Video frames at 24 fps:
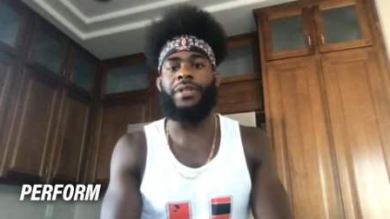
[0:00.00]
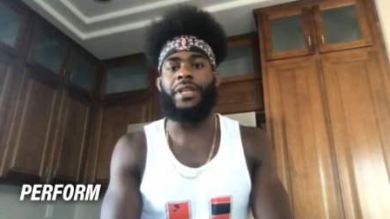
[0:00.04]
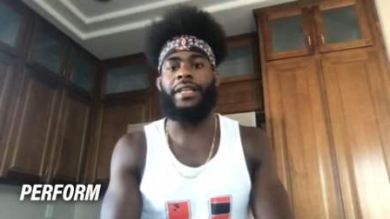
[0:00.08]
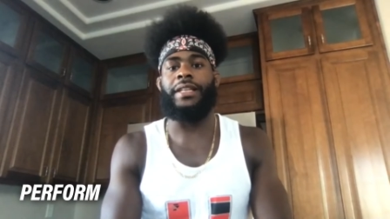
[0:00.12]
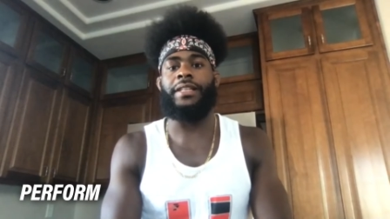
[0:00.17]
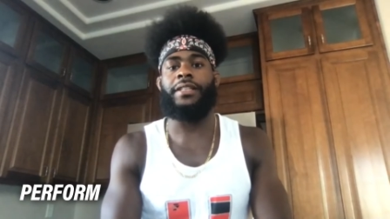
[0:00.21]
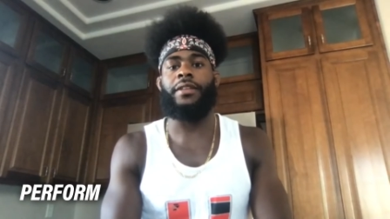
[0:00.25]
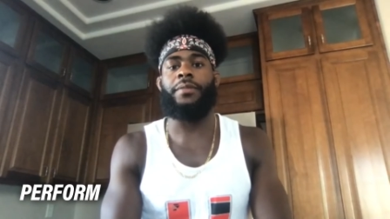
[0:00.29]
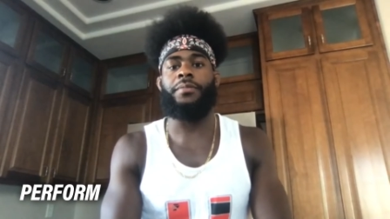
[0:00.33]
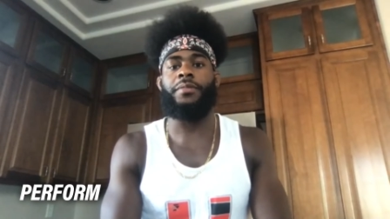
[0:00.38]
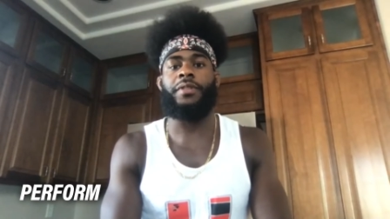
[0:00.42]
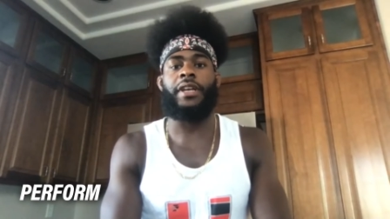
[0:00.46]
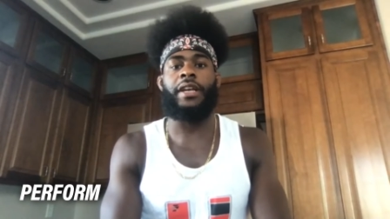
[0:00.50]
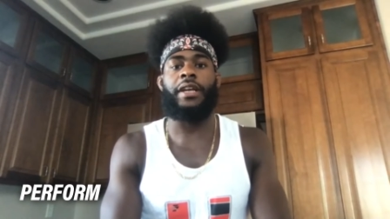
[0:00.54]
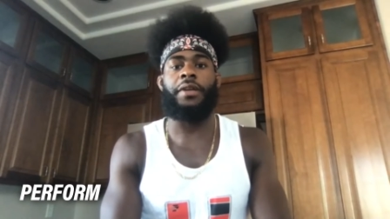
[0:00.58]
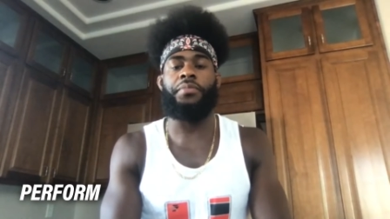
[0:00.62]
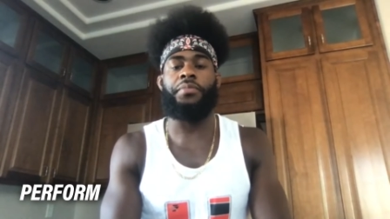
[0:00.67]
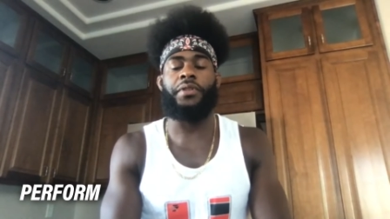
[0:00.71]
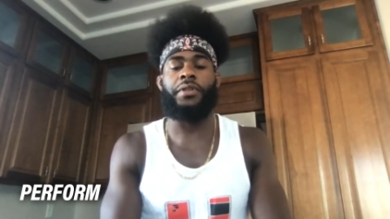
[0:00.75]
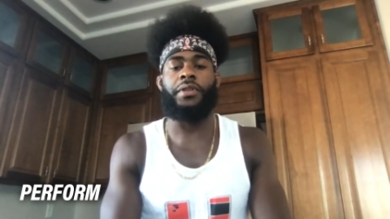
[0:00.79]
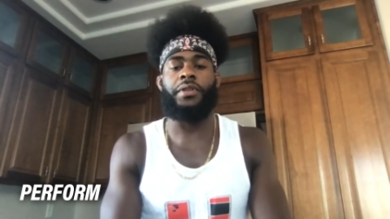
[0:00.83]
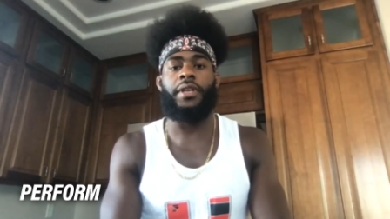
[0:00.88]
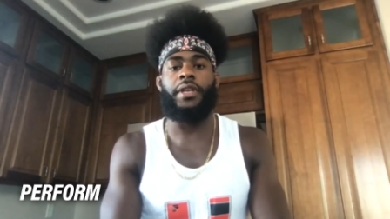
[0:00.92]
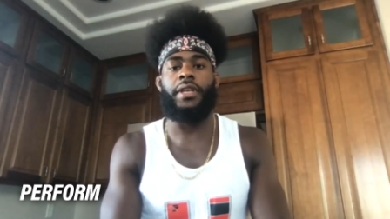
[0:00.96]
And
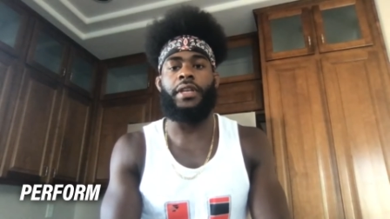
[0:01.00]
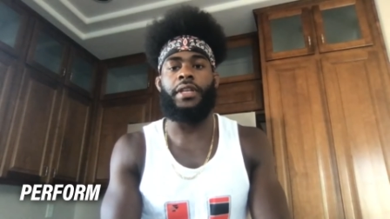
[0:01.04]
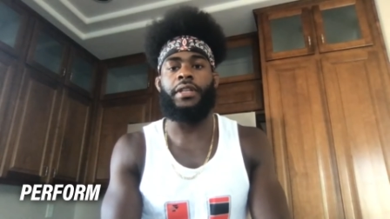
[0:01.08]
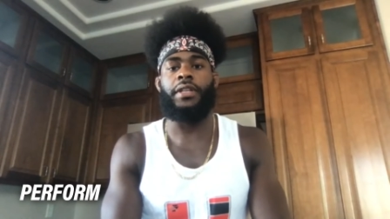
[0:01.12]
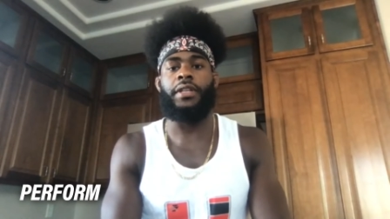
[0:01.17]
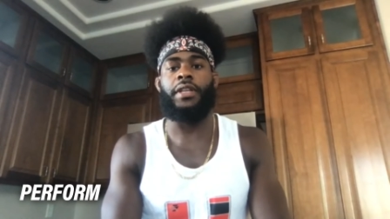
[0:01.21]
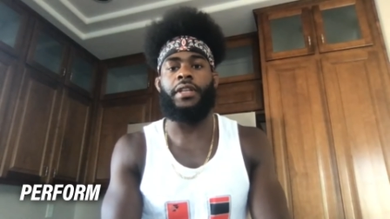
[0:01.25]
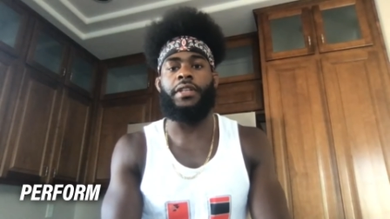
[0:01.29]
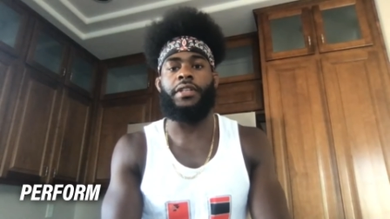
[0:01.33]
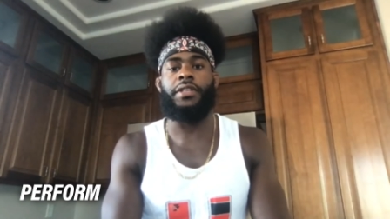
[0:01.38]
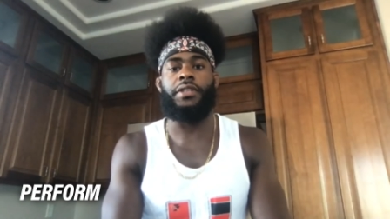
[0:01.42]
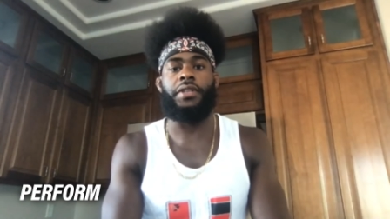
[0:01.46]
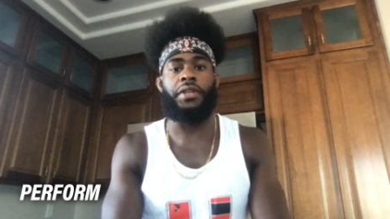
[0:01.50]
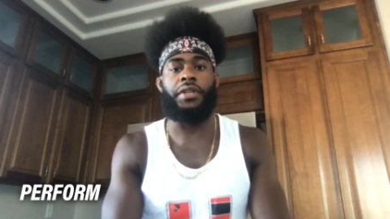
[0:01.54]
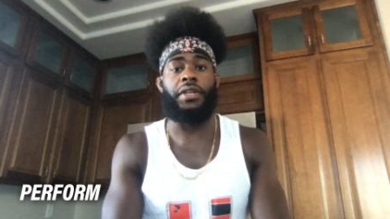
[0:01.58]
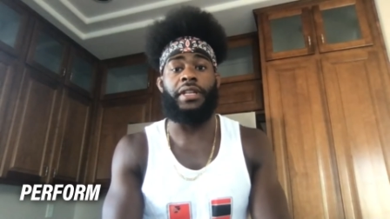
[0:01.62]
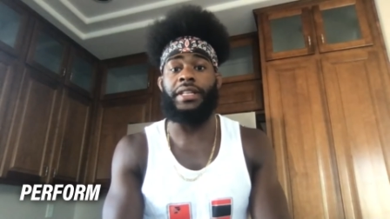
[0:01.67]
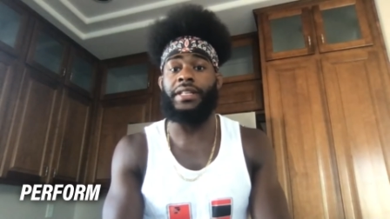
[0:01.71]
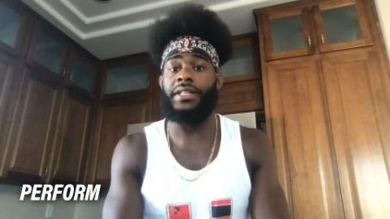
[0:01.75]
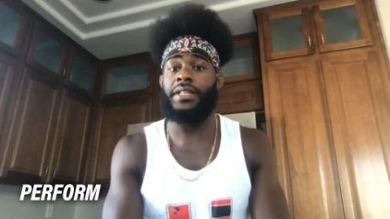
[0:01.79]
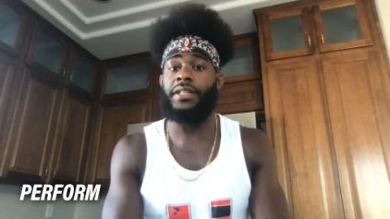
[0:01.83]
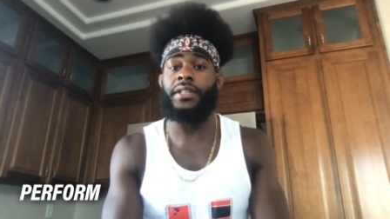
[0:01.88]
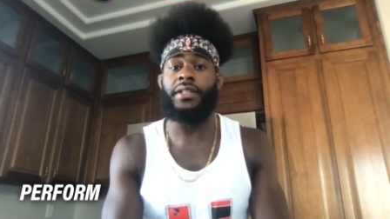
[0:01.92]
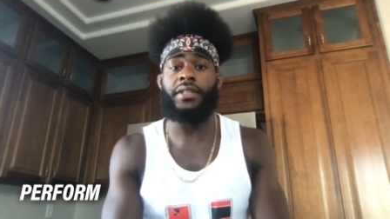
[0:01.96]
sometimes it's an
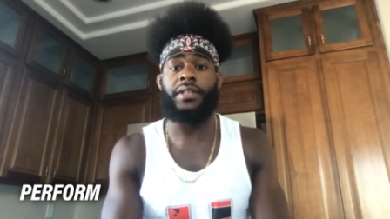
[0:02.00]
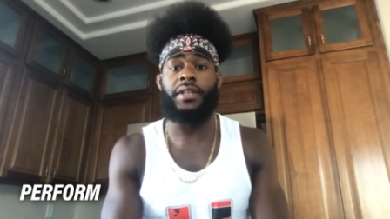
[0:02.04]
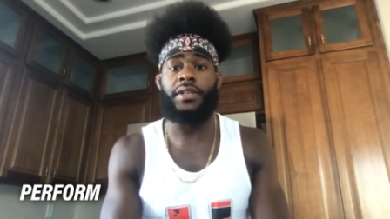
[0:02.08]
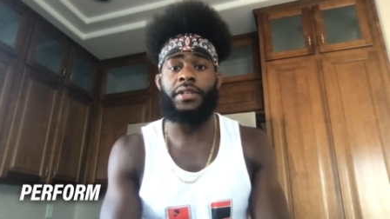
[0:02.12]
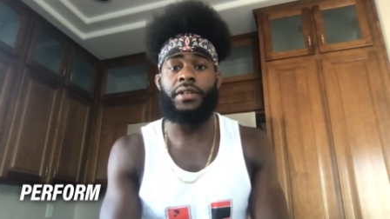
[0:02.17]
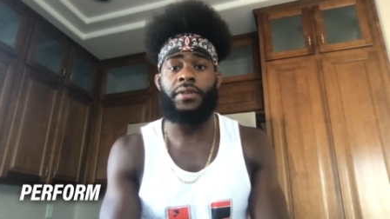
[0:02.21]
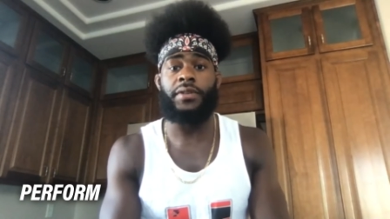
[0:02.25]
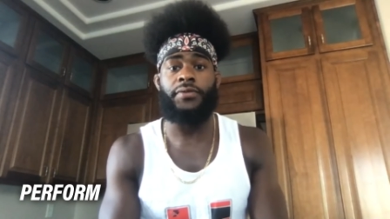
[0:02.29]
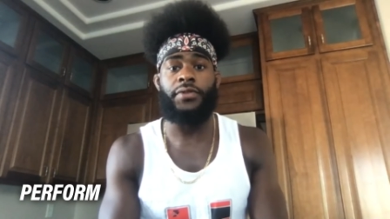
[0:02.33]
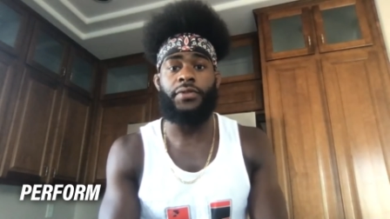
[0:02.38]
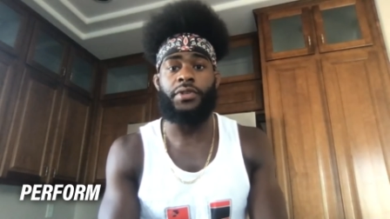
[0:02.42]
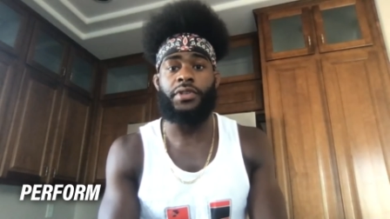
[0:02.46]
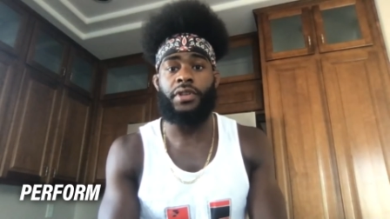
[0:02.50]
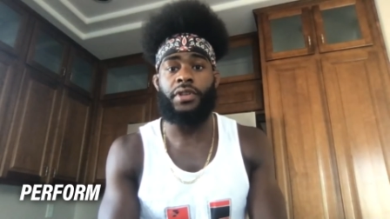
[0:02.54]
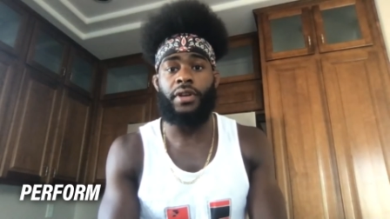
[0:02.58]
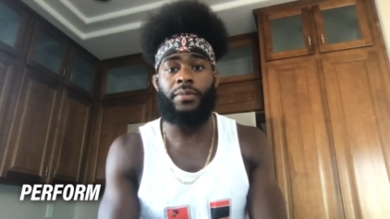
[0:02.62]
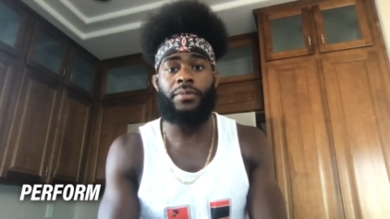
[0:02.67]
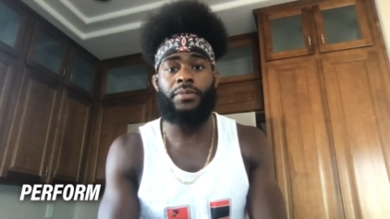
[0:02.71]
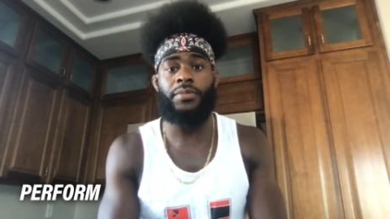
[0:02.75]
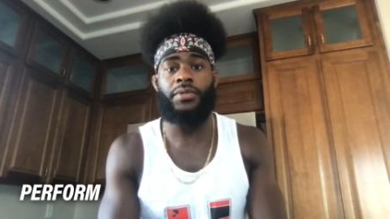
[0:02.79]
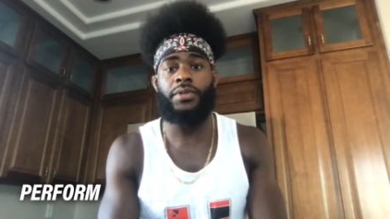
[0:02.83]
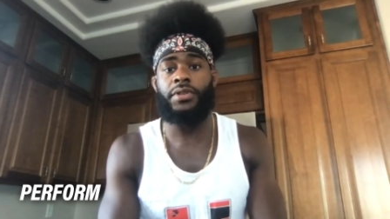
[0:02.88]
easy decision for some.